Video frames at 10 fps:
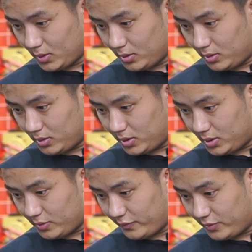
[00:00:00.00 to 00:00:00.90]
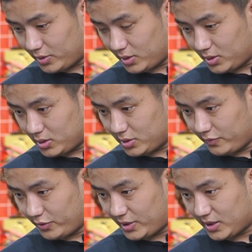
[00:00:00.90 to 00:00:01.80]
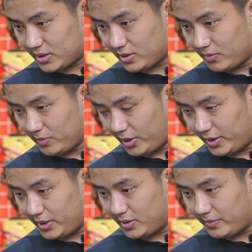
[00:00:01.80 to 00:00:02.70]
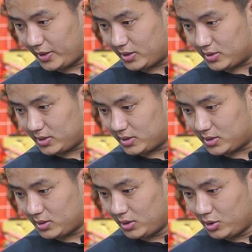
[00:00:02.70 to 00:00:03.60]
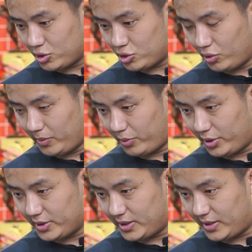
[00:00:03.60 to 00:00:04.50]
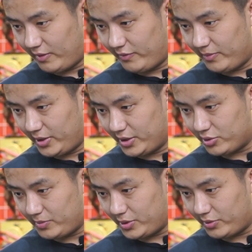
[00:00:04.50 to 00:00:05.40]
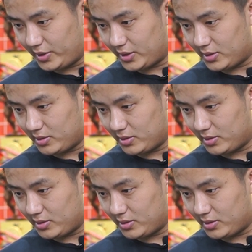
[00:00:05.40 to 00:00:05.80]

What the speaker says: All right, foot arch to ma bhandina because it's so important and everybody should be doing it.